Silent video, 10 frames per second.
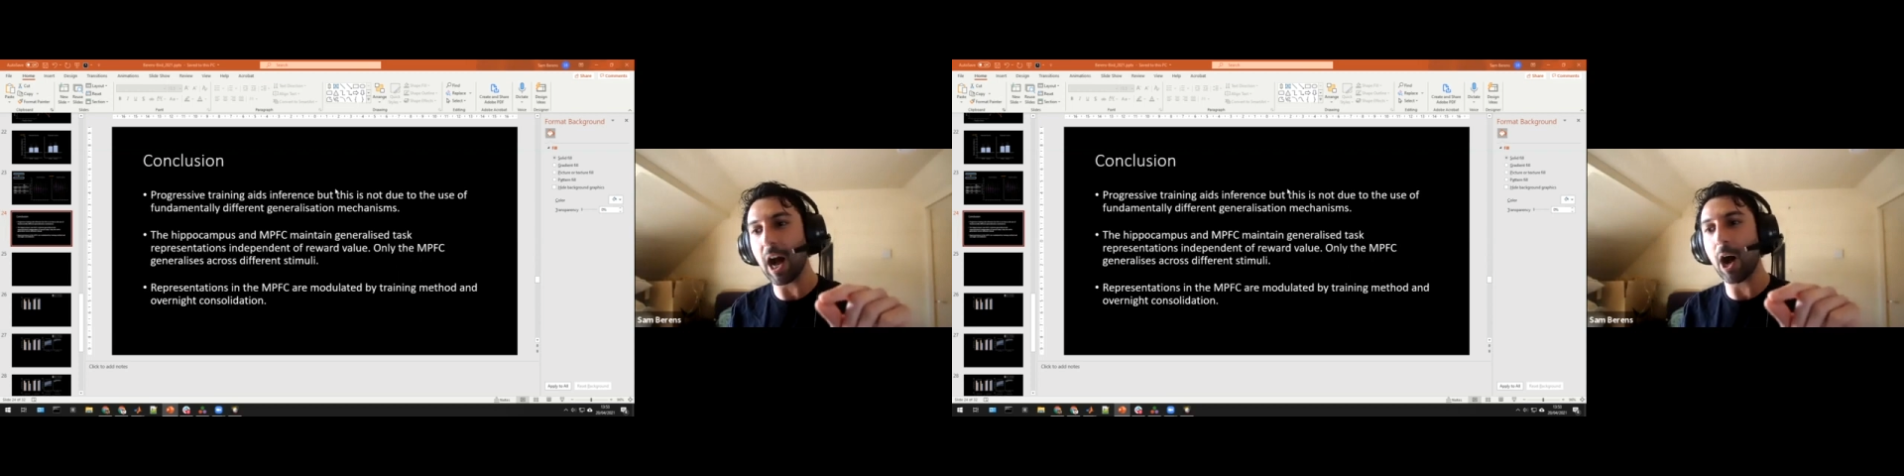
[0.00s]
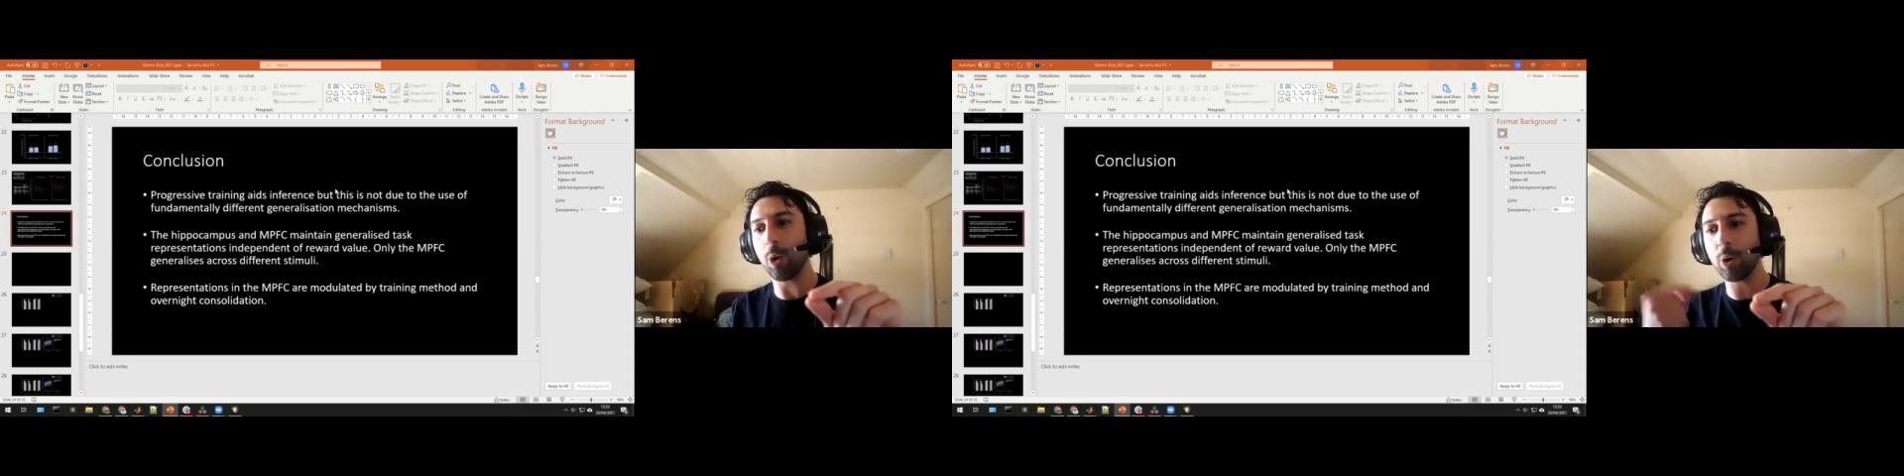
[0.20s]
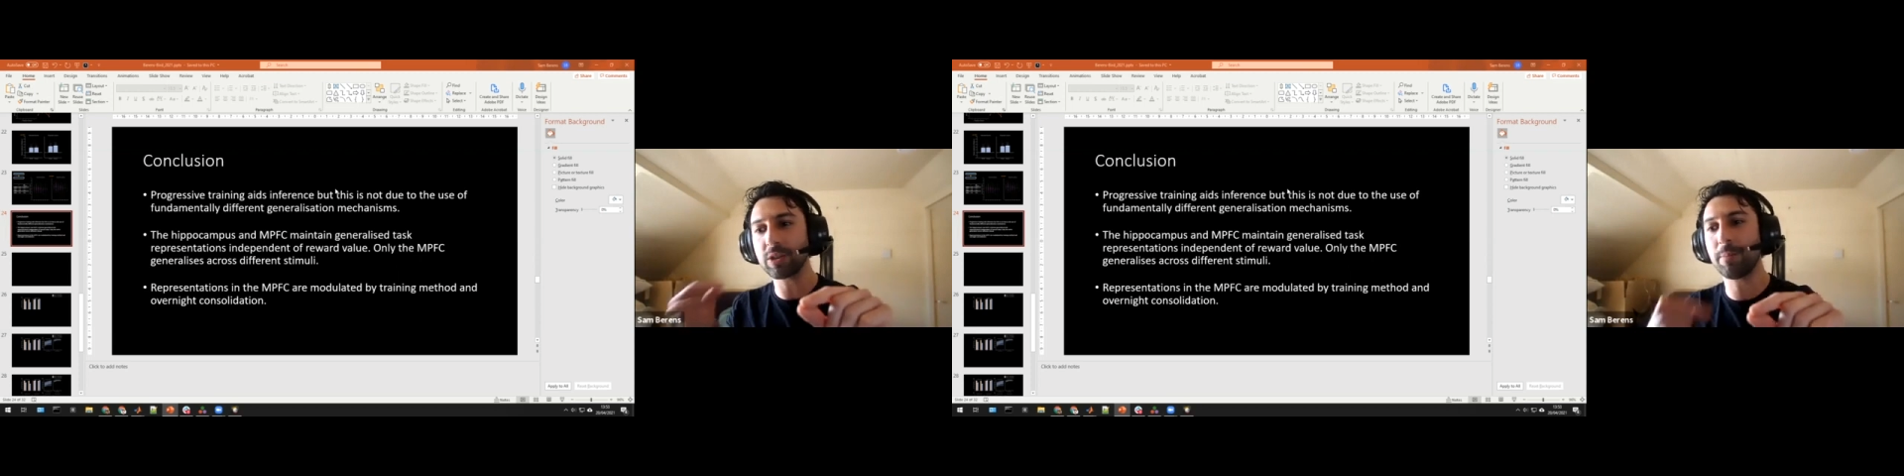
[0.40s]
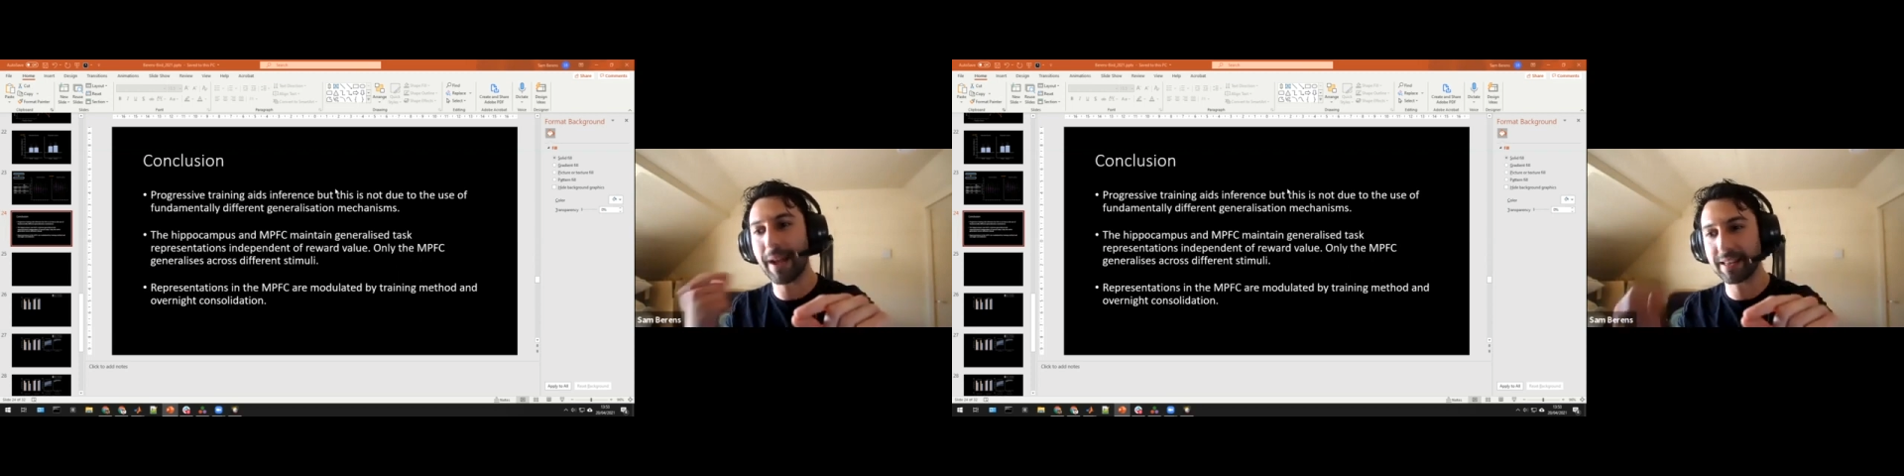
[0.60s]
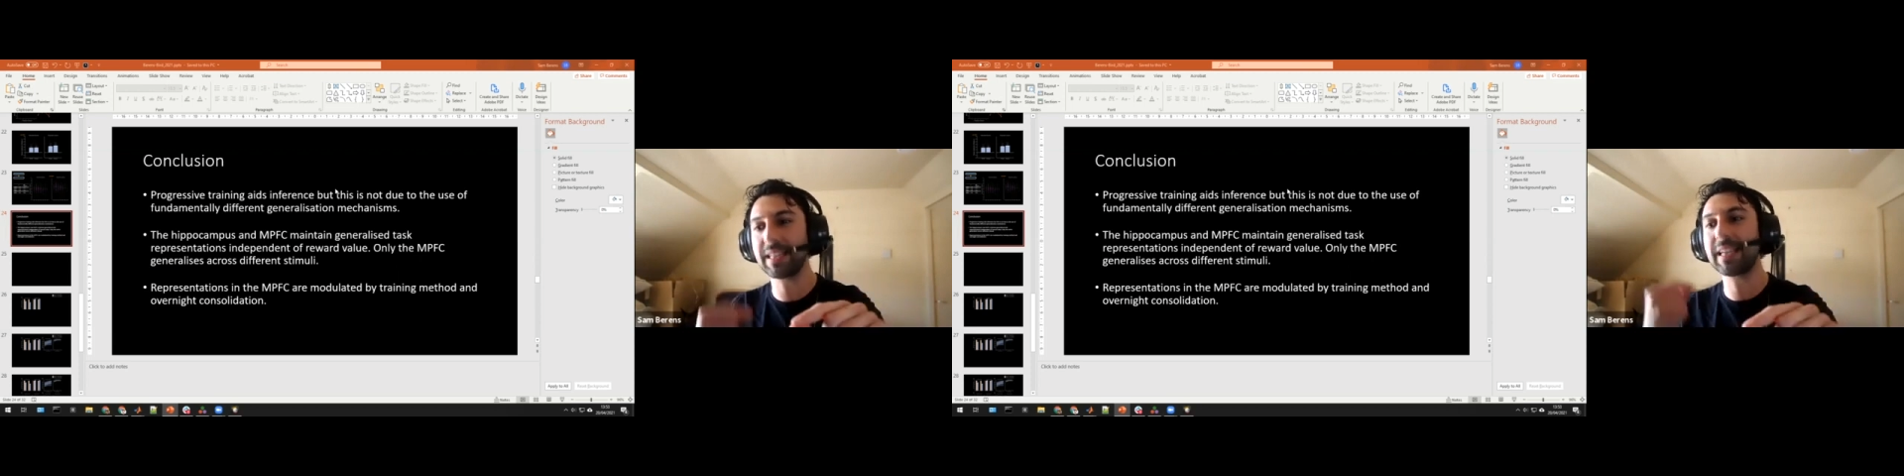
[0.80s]
are
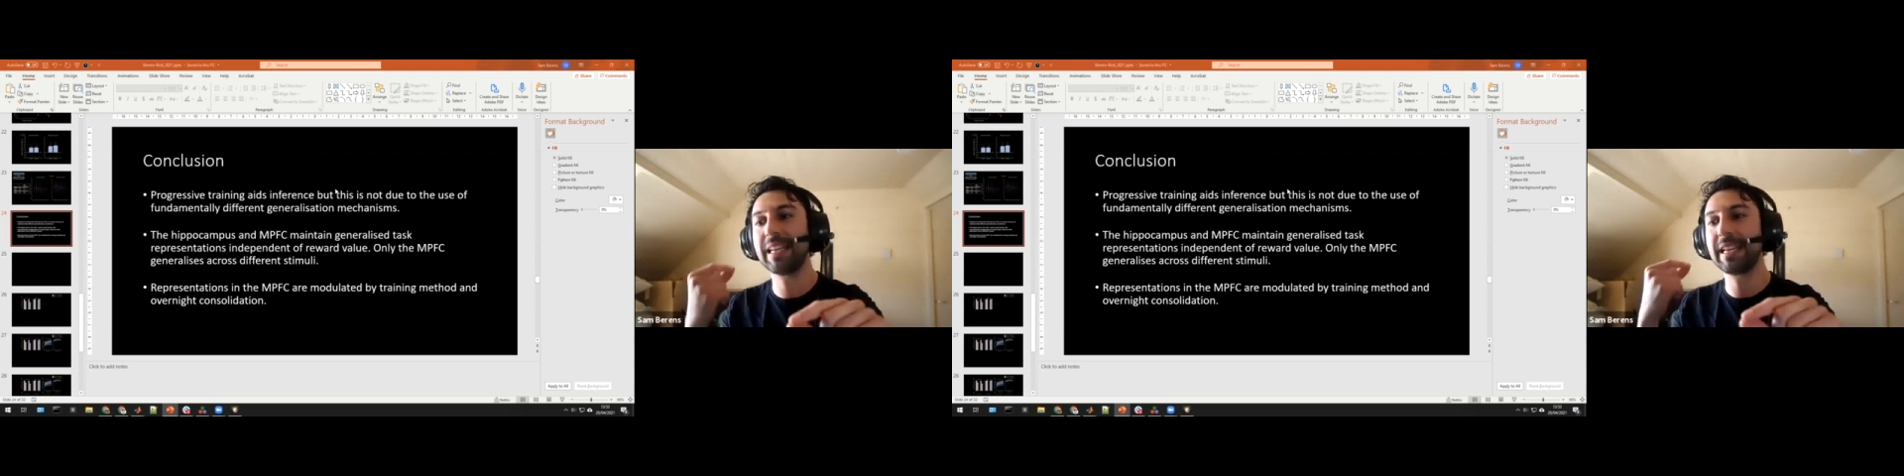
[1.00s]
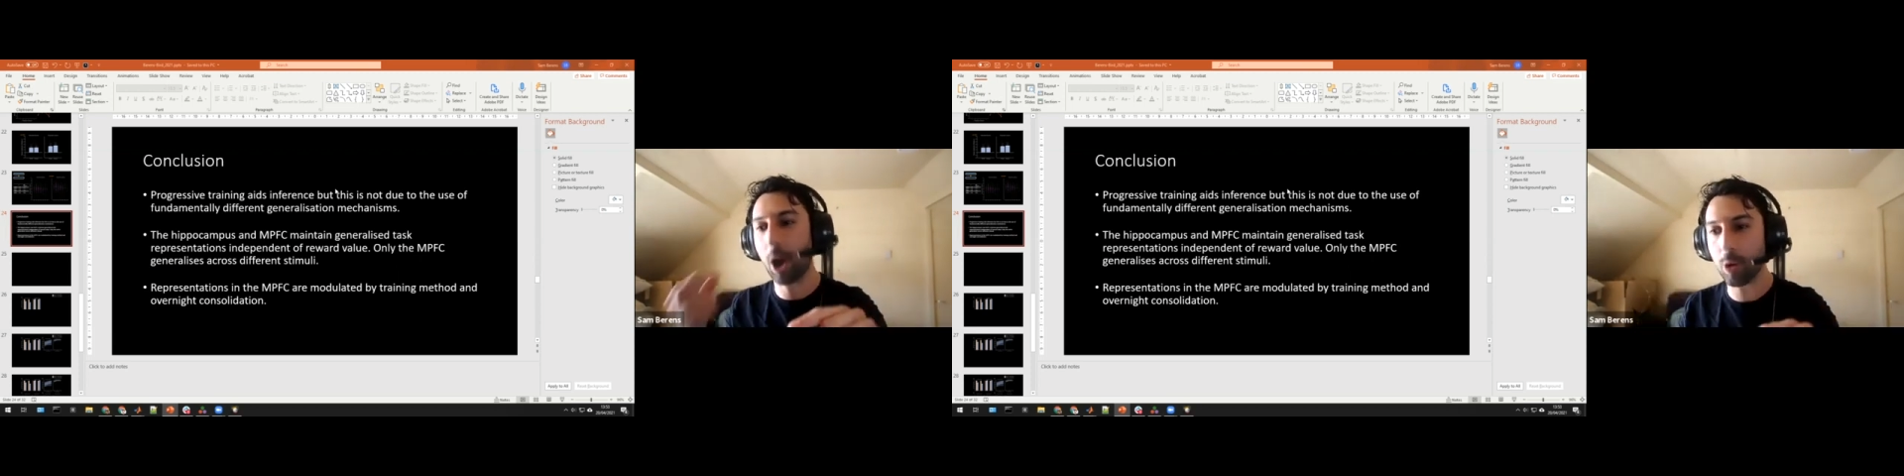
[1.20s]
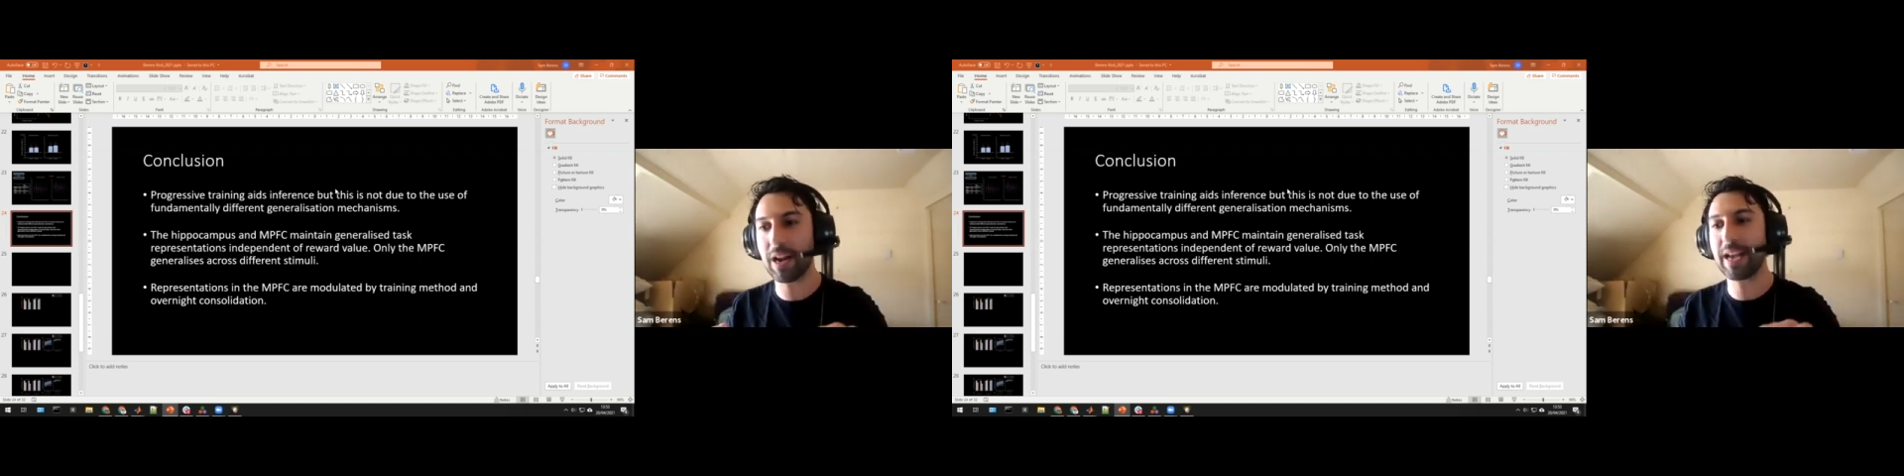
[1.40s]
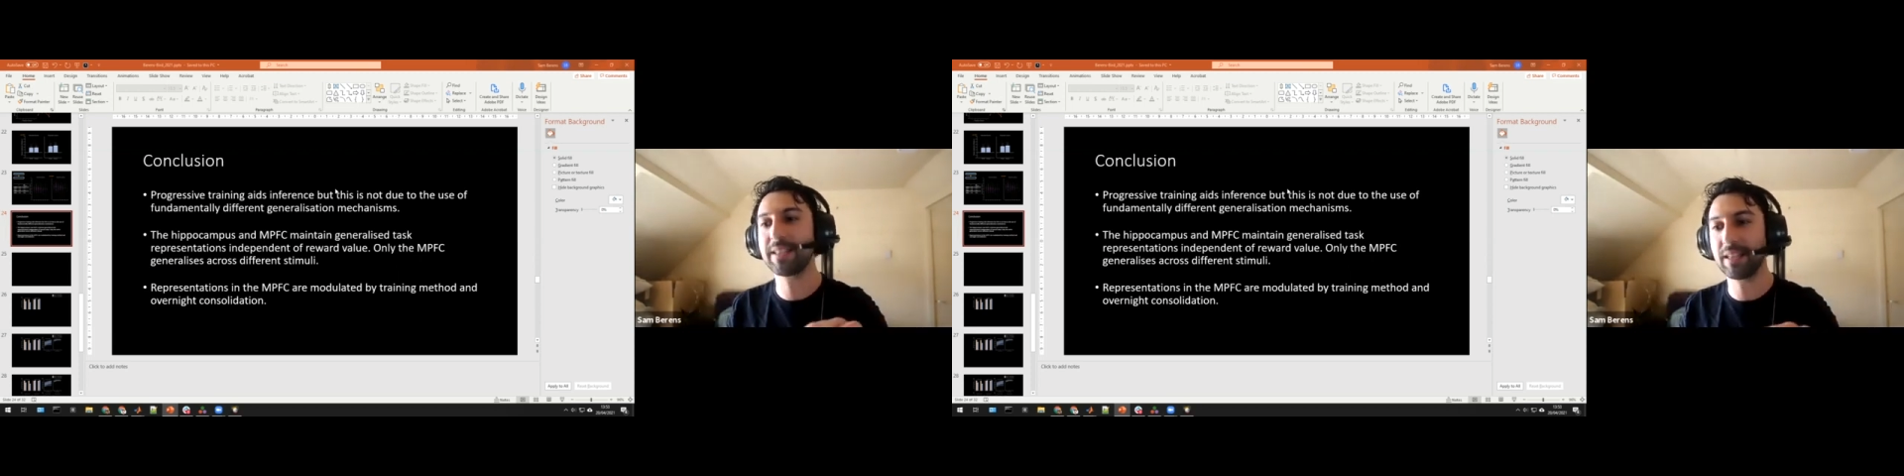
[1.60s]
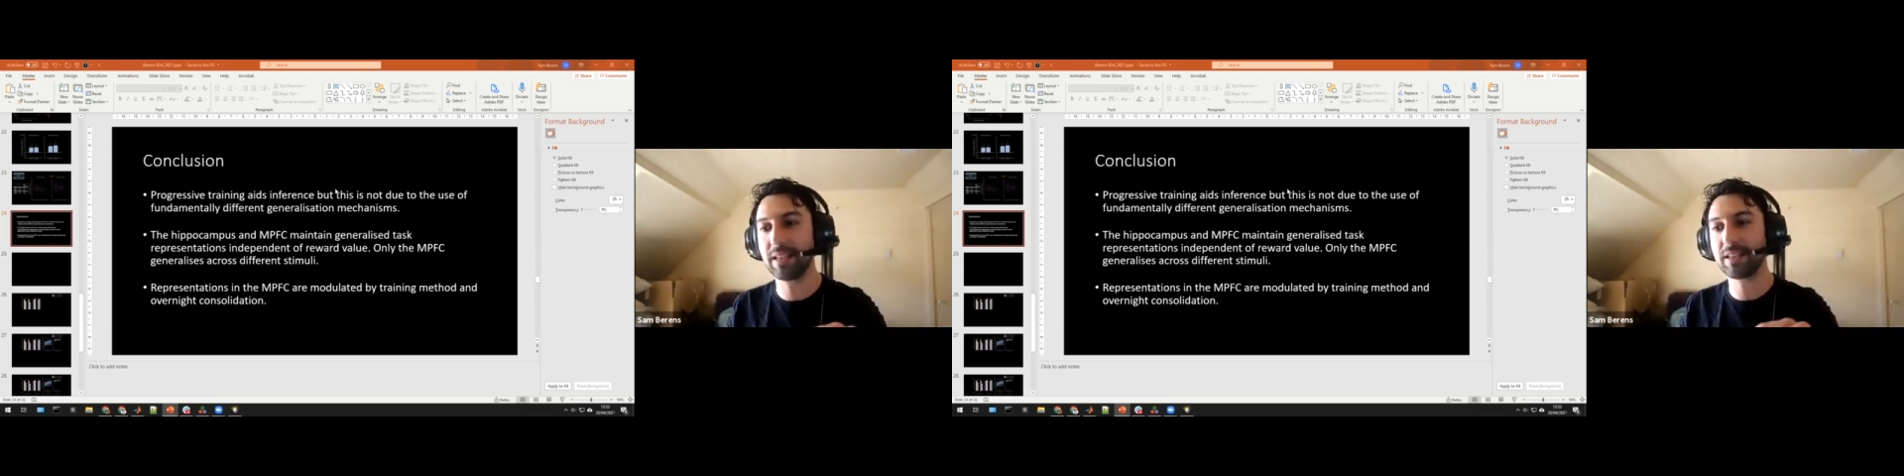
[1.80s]
automatically
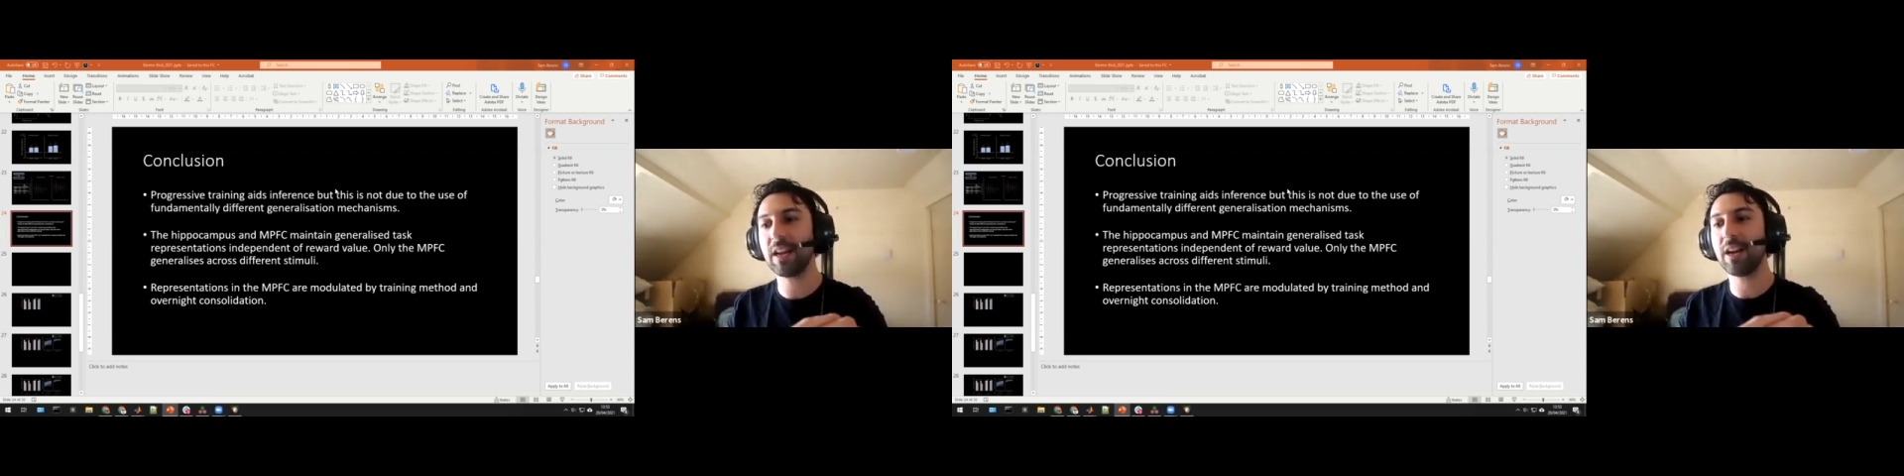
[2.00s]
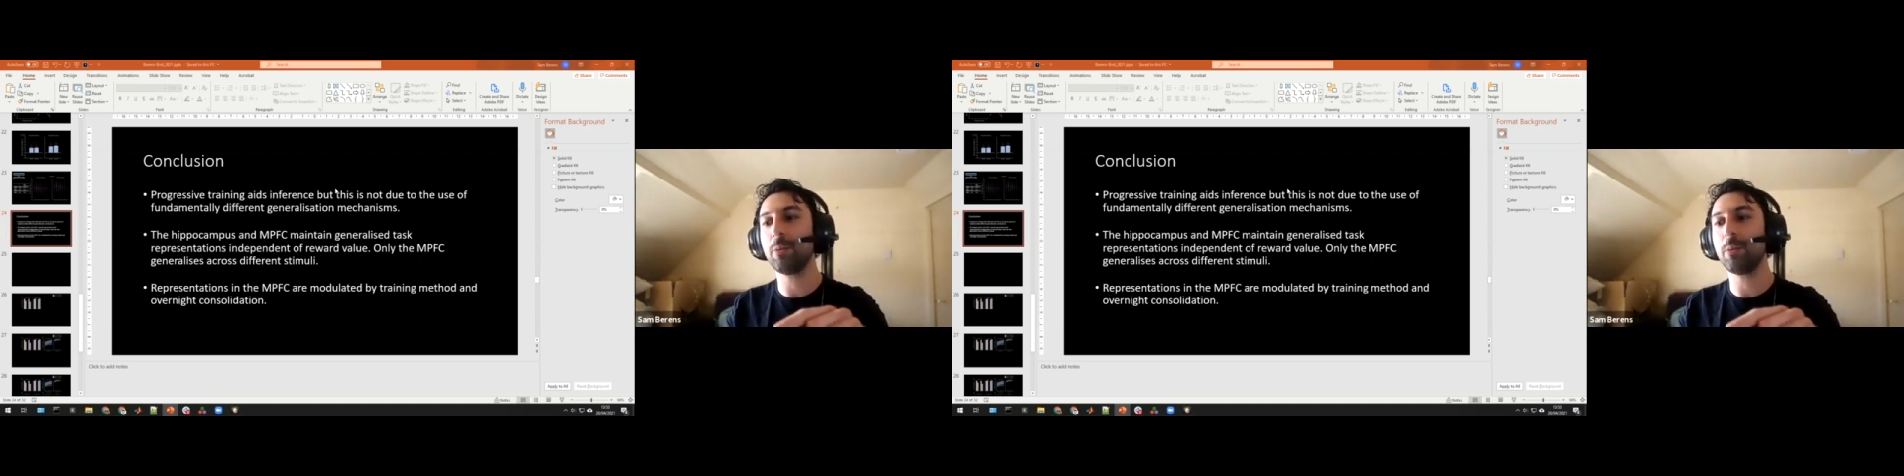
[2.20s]
correlated